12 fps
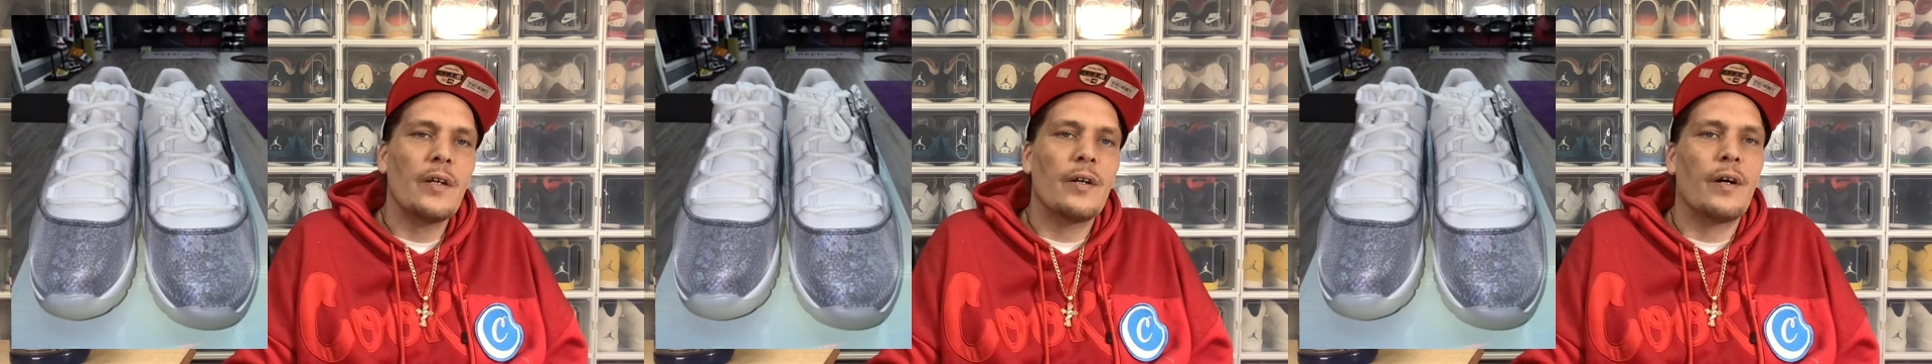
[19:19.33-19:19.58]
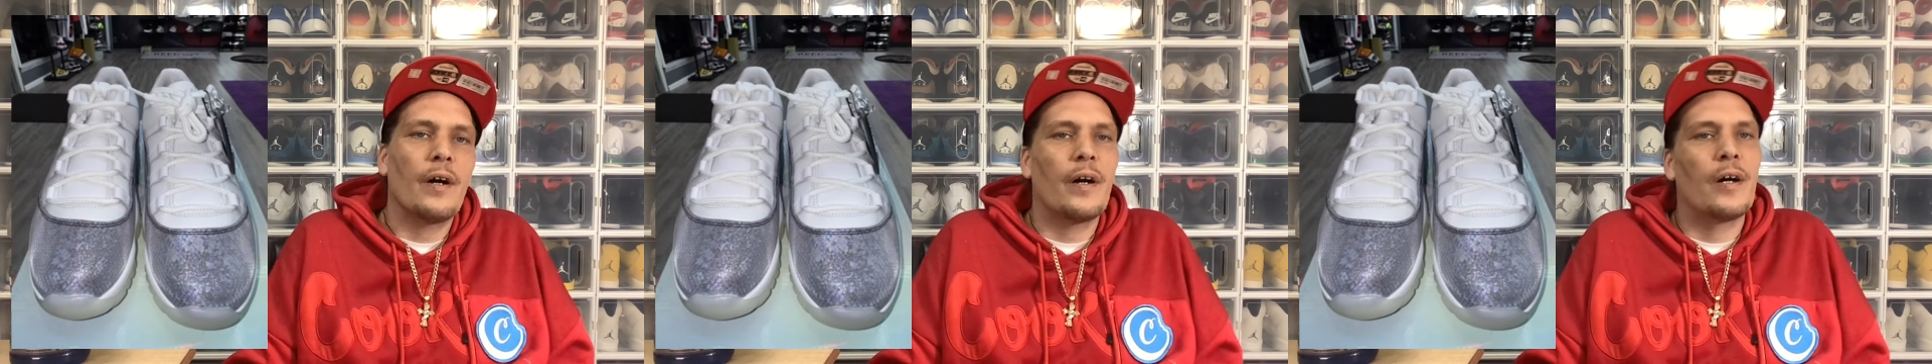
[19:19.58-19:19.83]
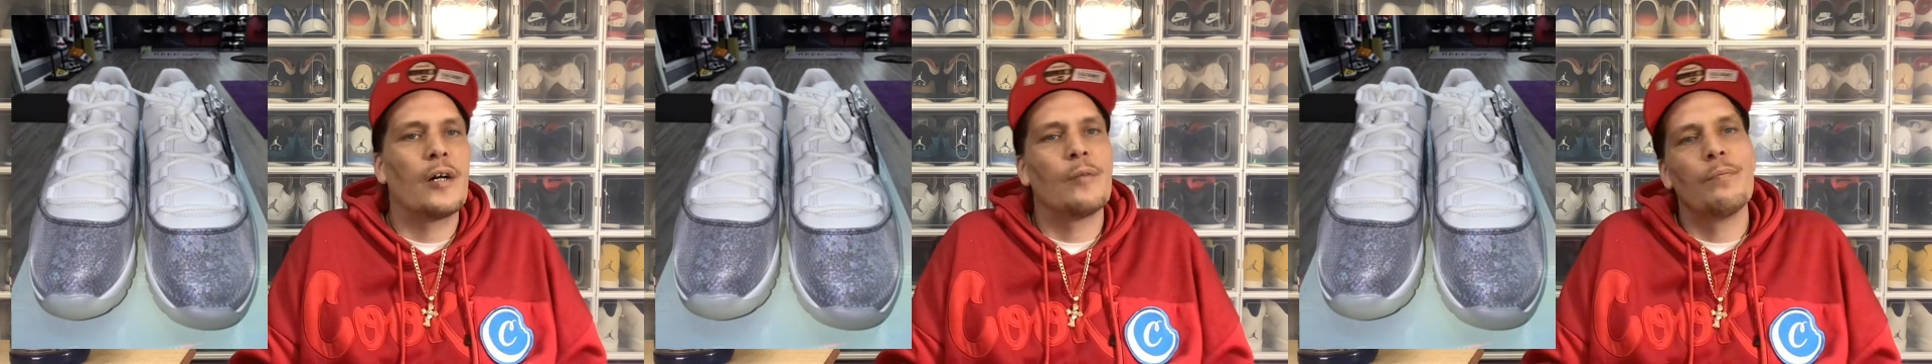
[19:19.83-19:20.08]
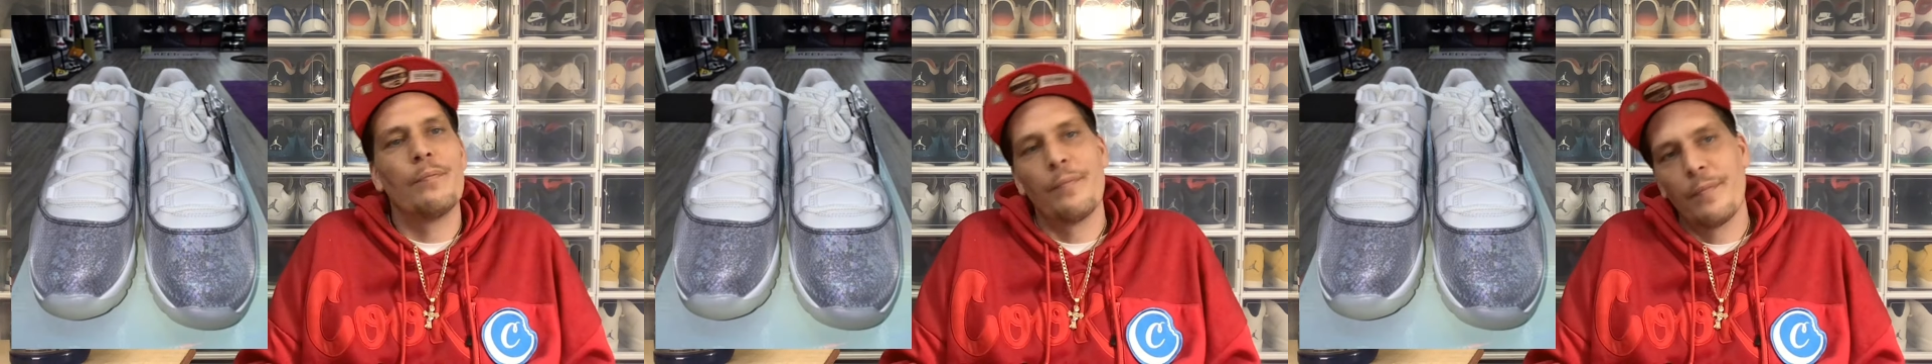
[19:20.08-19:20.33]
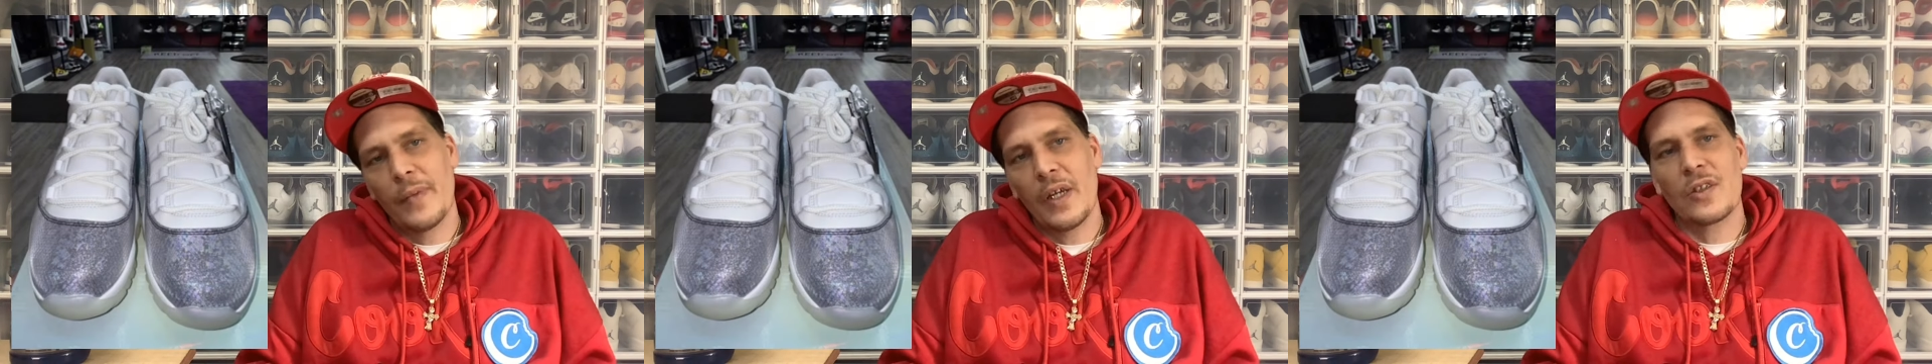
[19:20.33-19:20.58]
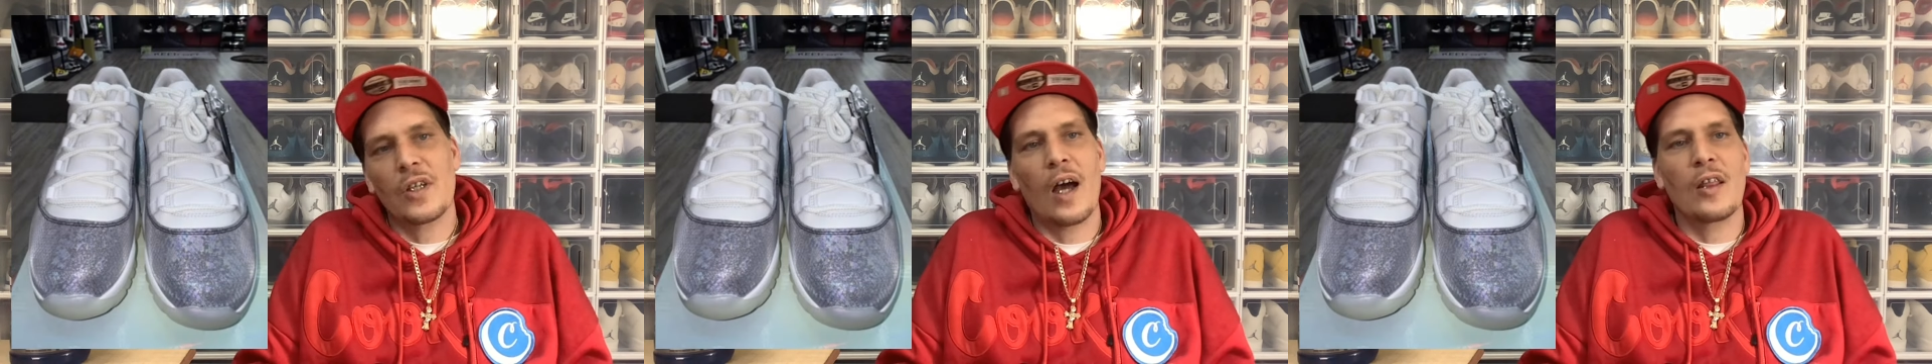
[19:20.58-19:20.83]
uh,
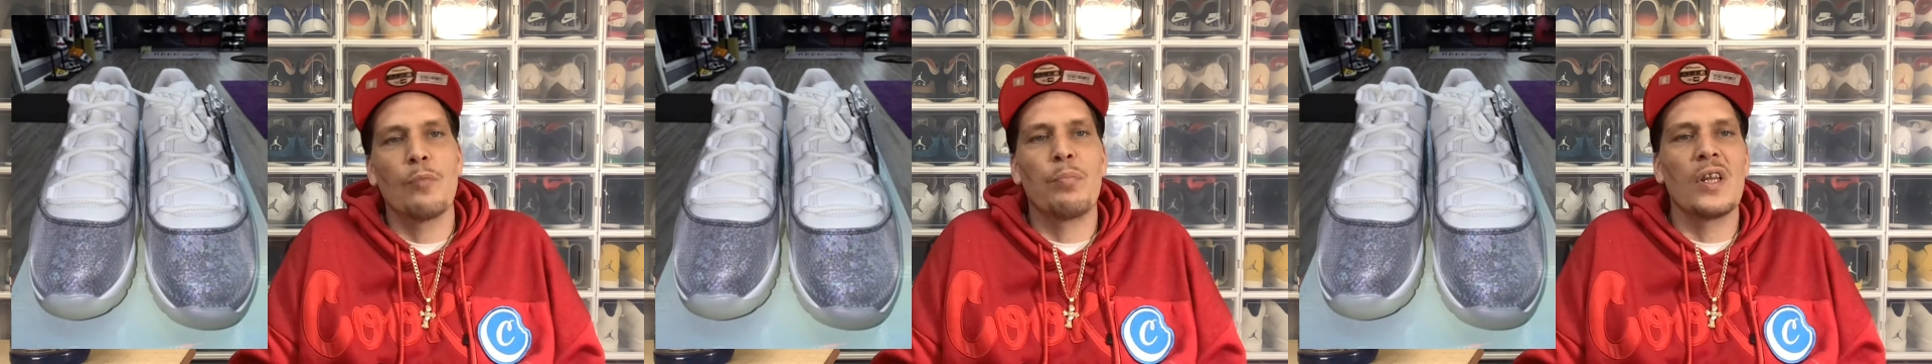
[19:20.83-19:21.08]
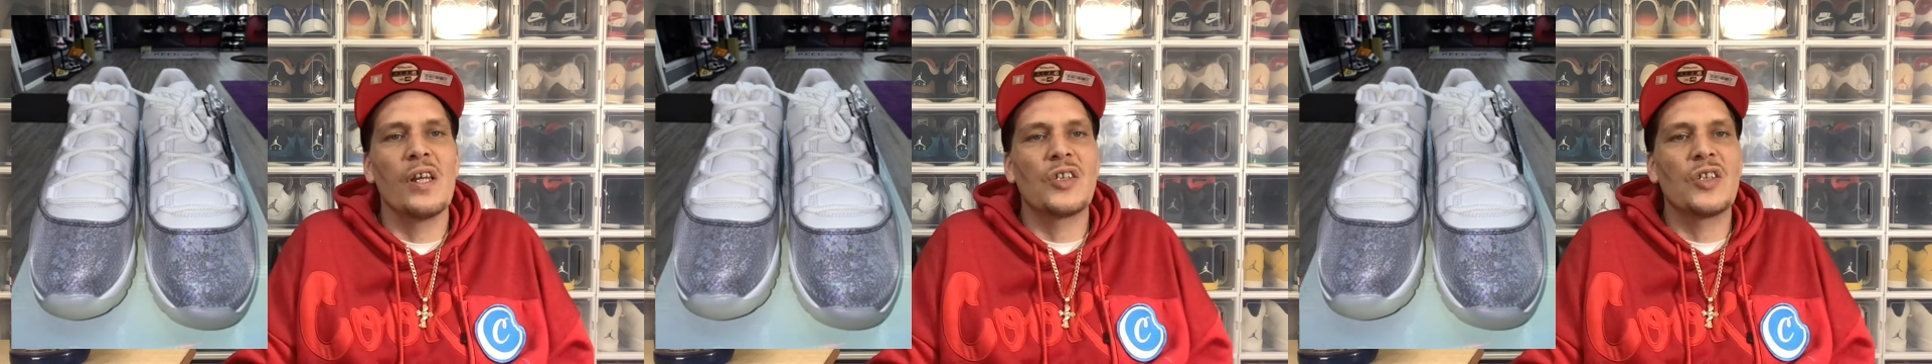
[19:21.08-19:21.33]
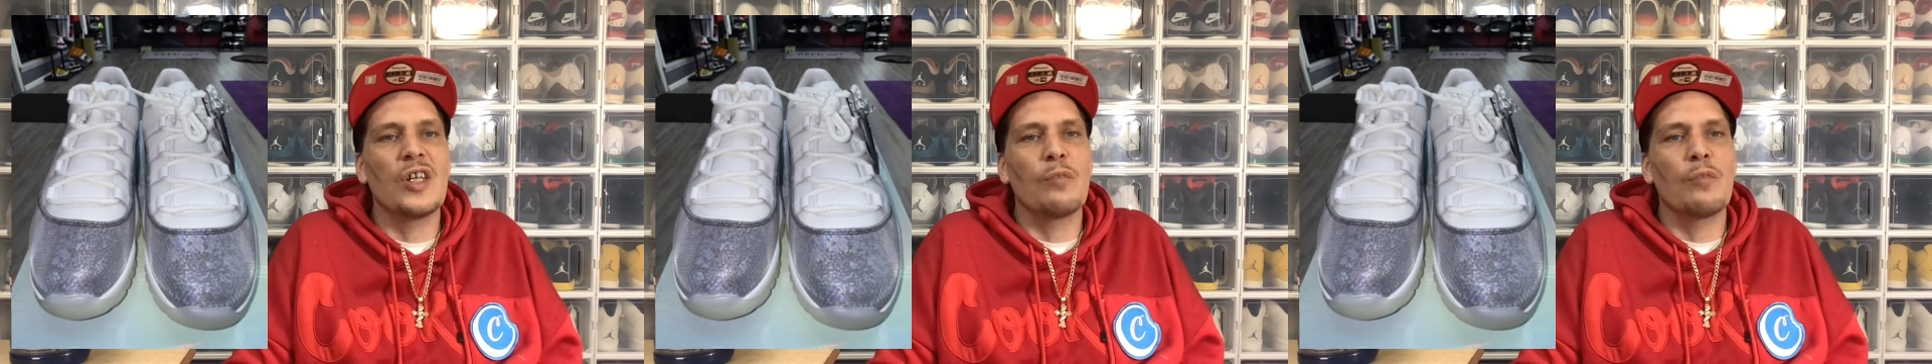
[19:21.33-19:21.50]
it's got the ballistic